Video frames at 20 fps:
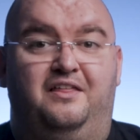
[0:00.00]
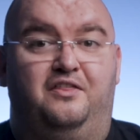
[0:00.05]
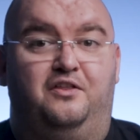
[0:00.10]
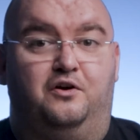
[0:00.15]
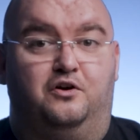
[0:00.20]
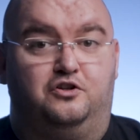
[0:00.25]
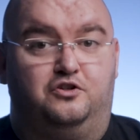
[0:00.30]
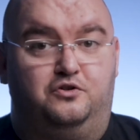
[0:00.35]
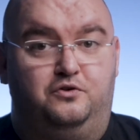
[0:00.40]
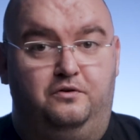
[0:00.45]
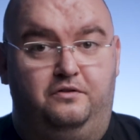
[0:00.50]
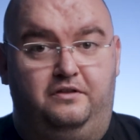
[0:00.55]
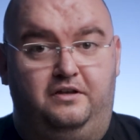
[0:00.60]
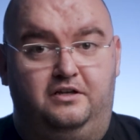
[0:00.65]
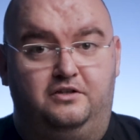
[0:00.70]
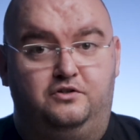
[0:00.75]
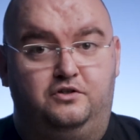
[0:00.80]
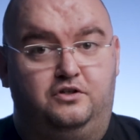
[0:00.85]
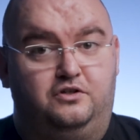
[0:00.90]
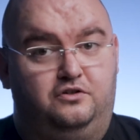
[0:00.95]
There are two
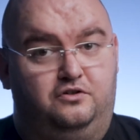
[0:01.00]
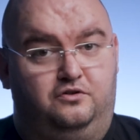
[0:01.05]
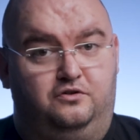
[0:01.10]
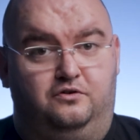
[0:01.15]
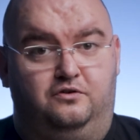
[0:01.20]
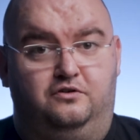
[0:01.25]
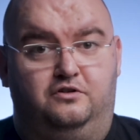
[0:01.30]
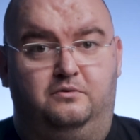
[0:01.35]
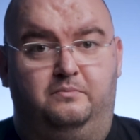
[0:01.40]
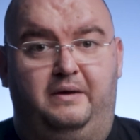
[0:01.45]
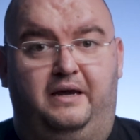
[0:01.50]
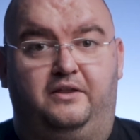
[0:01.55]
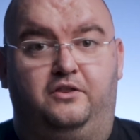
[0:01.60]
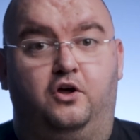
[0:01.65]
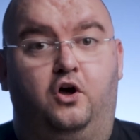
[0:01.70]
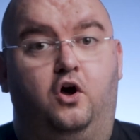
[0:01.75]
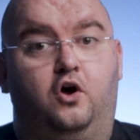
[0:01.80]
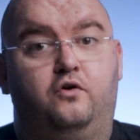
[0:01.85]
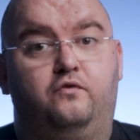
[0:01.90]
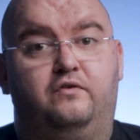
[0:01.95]
things you can do to make
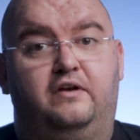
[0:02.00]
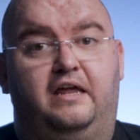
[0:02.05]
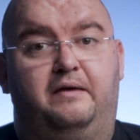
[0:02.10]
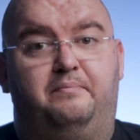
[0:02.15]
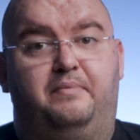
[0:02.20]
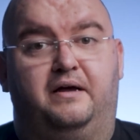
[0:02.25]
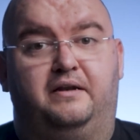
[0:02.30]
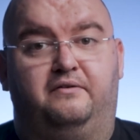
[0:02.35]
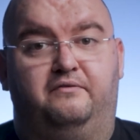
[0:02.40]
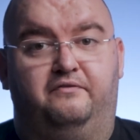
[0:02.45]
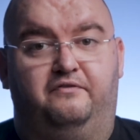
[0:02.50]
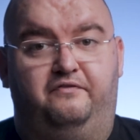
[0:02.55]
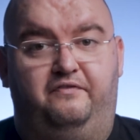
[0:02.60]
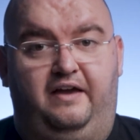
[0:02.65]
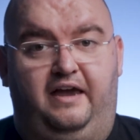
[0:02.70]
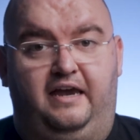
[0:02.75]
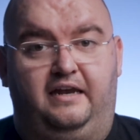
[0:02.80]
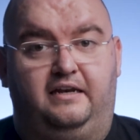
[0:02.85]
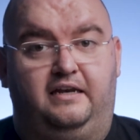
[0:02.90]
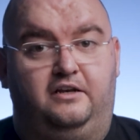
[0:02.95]
the overlay button
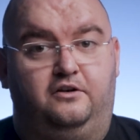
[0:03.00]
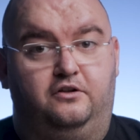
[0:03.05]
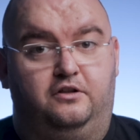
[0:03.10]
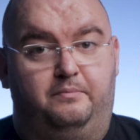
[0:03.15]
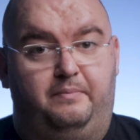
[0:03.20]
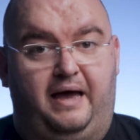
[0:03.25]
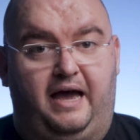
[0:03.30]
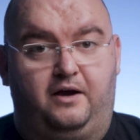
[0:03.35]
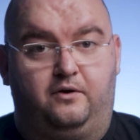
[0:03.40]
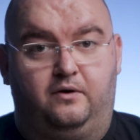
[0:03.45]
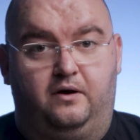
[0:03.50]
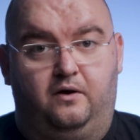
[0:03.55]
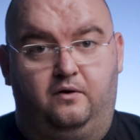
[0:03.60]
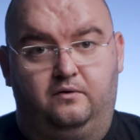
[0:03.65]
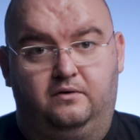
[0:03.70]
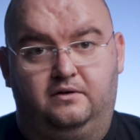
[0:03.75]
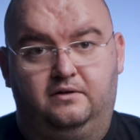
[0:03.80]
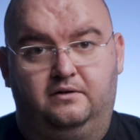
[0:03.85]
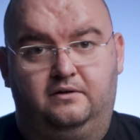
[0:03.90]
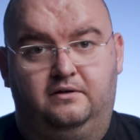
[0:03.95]
fade into the
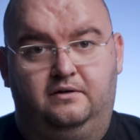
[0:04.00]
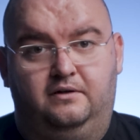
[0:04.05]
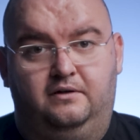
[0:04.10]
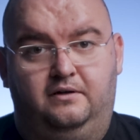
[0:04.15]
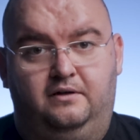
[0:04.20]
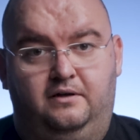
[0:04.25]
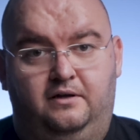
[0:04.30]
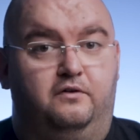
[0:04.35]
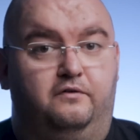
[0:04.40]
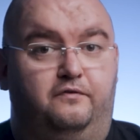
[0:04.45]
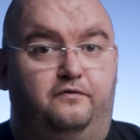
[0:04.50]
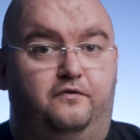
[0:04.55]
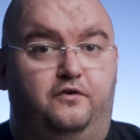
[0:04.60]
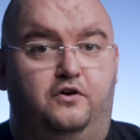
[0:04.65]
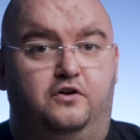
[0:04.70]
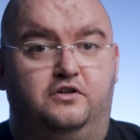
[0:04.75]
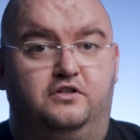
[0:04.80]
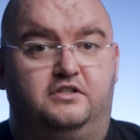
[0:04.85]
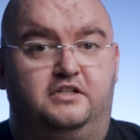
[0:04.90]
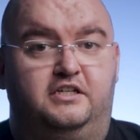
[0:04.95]
background. The
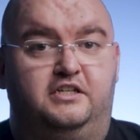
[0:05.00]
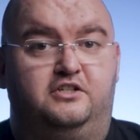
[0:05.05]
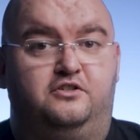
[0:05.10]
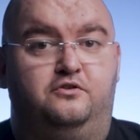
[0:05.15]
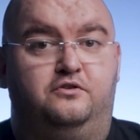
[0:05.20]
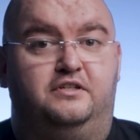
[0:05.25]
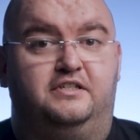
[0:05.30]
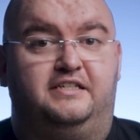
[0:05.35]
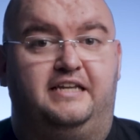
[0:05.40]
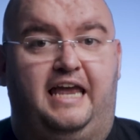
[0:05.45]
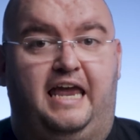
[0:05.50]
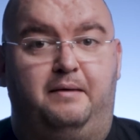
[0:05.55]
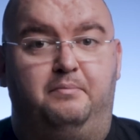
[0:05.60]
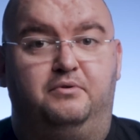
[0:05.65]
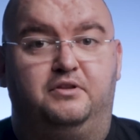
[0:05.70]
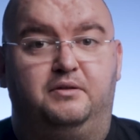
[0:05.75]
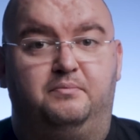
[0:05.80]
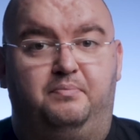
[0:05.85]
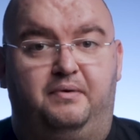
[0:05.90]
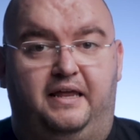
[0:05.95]
first is to
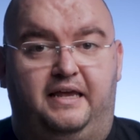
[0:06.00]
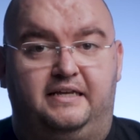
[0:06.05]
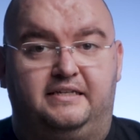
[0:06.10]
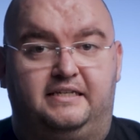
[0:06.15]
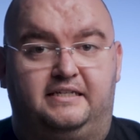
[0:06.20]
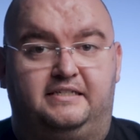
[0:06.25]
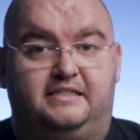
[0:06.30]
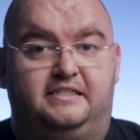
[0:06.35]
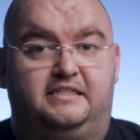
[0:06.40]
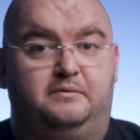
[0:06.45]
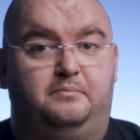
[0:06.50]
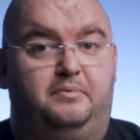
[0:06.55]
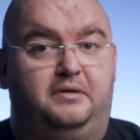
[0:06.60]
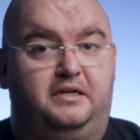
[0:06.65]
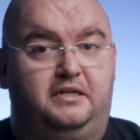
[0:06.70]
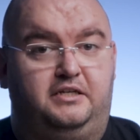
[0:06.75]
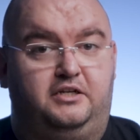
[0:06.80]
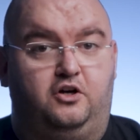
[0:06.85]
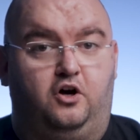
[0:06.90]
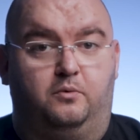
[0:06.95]
disable the player's
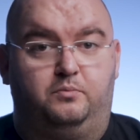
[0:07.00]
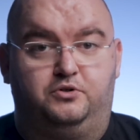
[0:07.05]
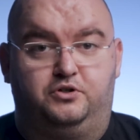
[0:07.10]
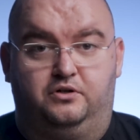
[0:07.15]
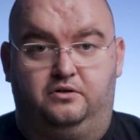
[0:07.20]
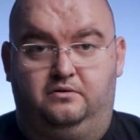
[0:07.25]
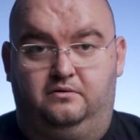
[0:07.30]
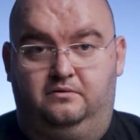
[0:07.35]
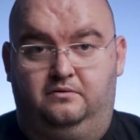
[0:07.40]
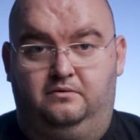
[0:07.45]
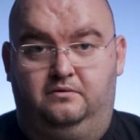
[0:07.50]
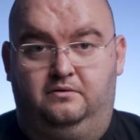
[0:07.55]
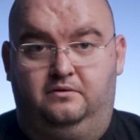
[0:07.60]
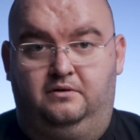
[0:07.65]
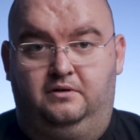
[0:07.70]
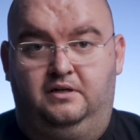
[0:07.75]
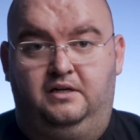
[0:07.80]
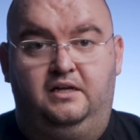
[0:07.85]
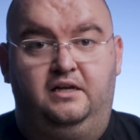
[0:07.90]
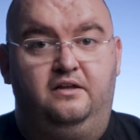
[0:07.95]
accessibility option.
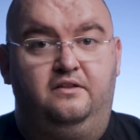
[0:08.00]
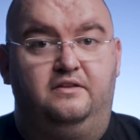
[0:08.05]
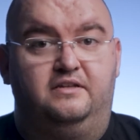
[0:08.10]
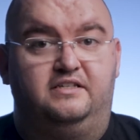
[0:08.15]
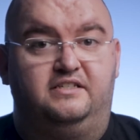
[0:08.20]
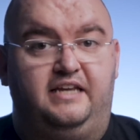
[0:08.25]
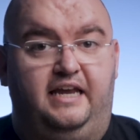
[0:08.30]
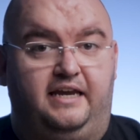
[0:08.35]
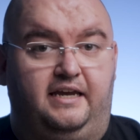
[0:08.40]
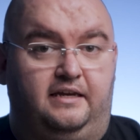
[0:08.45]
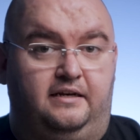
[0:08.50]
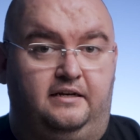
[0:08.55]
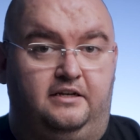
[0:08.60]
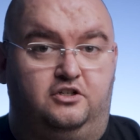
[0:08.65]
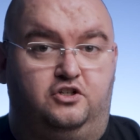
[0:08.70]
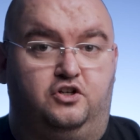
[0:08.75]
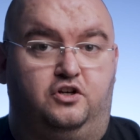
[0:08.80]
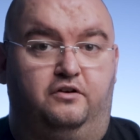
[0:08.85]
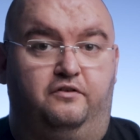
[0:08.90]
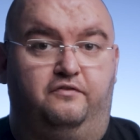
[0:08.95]
The second
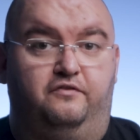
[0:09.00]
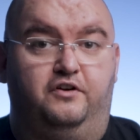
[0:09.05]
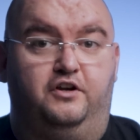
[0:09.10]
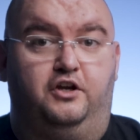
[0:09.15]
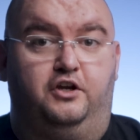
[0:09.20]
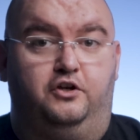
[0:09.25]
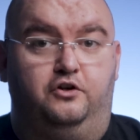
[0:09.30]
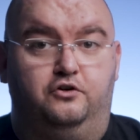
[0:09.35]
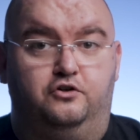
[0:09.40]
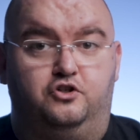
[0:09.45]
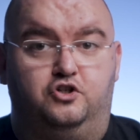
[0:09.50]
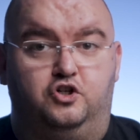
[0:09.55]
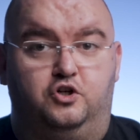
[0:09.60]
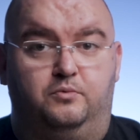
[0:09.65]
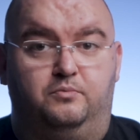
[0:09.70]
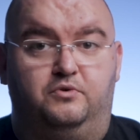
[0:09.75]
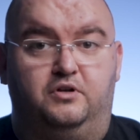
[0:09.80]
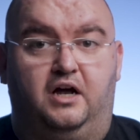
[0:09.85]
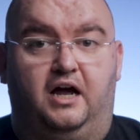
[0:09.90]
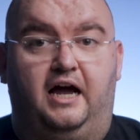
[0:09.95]
is to configure
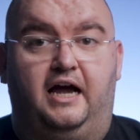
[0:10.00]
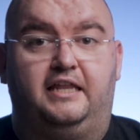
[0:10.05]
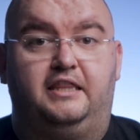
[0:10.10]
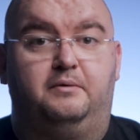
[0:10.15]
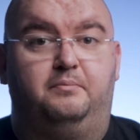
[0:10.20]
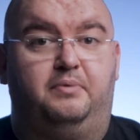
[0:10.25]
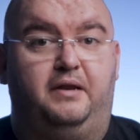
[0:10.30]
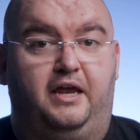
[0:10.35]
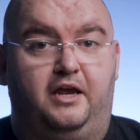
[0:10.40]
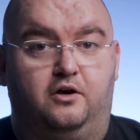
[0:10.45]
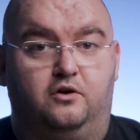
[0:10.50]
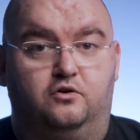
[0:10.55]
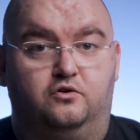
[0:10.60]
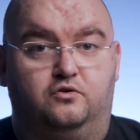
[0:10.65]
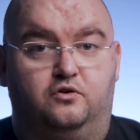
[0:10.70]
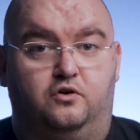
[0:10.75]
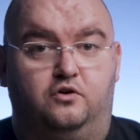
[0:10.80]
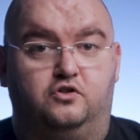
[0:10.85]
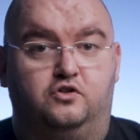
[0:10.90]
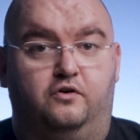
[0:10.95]
YouTube to hide the player
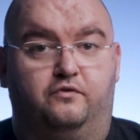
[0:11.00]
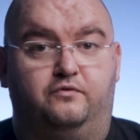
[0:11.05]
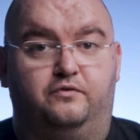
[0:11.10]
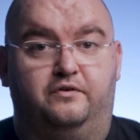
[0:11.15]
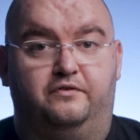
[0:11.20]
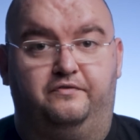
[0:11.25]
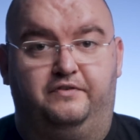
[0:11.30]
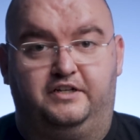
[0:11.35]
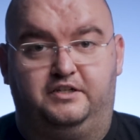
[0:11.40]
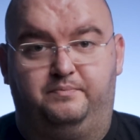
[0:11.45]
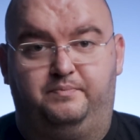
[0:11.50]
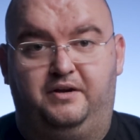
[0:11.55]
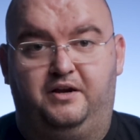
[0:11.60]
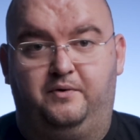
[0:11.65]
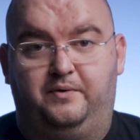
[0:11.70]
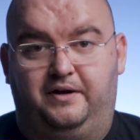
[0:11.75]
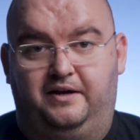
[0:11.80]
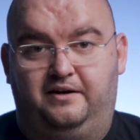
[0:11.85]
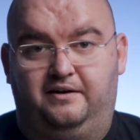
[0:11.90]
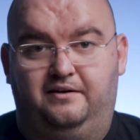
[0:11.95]
controls after a fixed
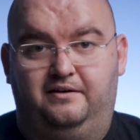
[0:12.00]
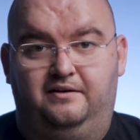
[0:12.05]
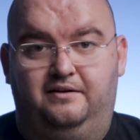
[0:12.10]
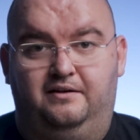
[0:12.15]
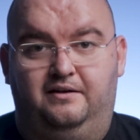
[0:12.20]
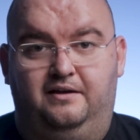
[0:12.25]
period.